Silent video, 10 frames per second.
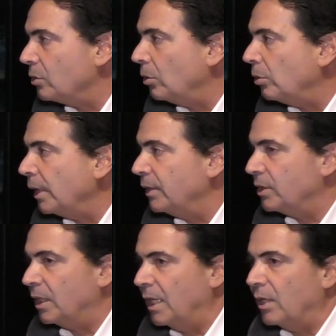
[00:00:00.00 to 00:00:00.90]
goal is
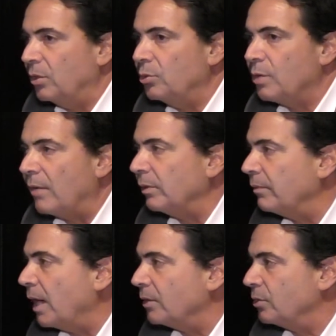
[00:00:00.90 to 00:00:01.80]
to get new travel
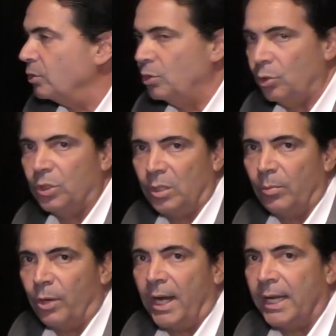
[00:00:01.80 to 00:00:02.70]
advisors new to the
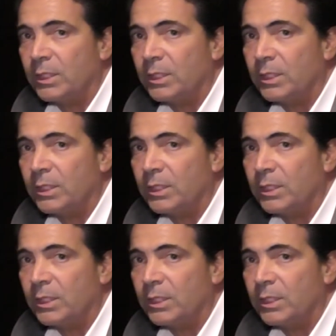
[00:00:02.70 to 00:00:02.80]
brand.